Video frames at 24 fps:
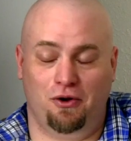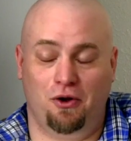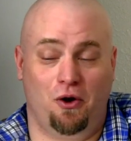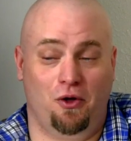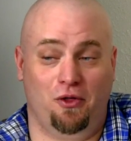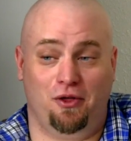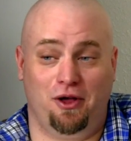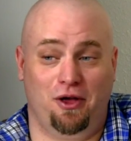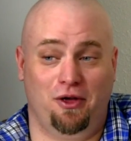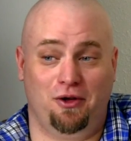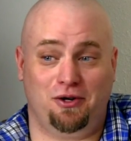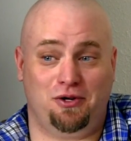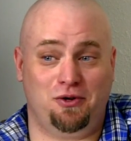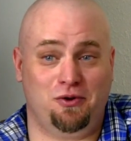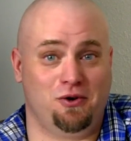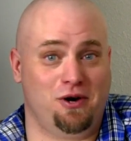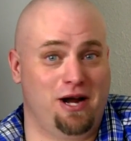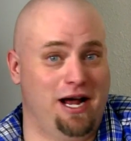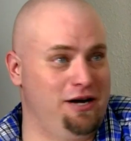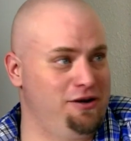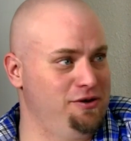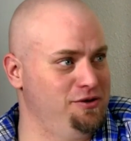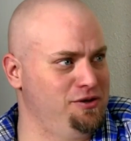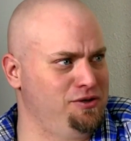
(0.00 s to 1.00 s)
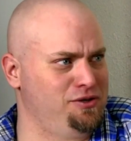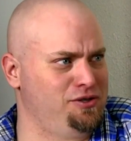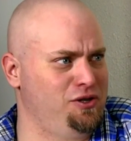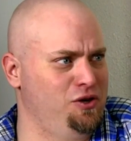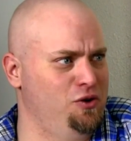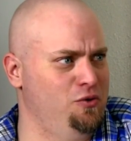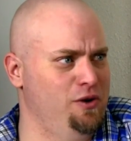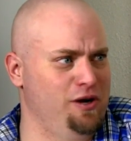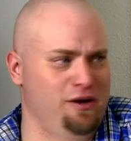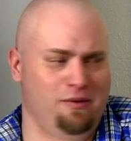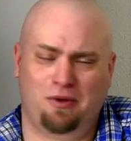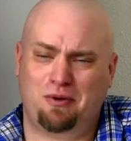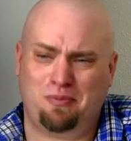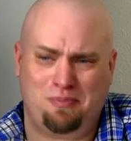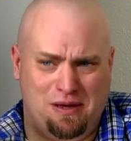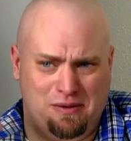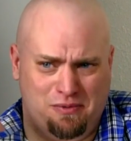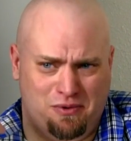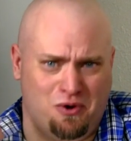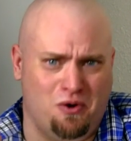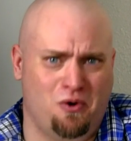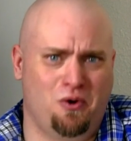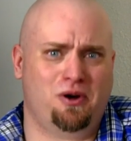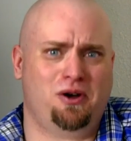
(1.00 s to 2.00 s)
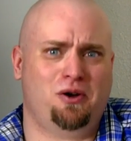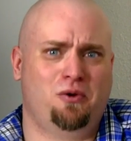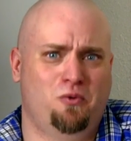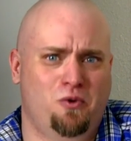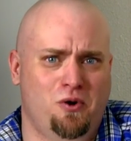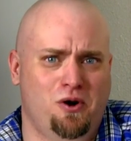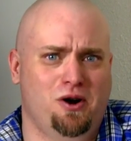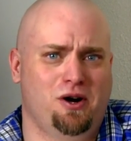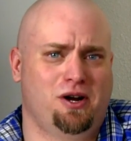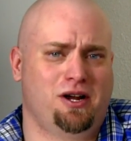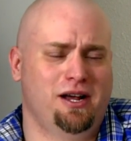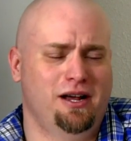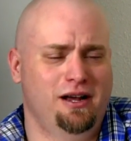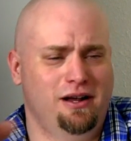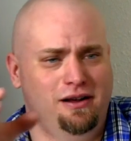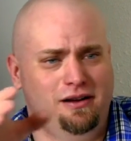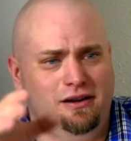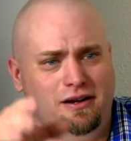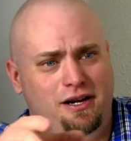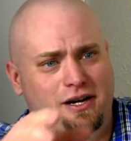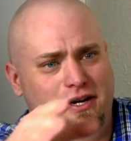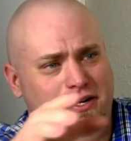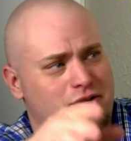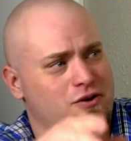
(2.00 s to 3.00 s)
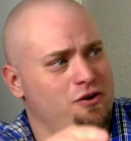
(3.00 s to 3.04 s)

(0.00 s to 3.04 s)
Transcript: No, the other two reactors are still working. There's people going to work in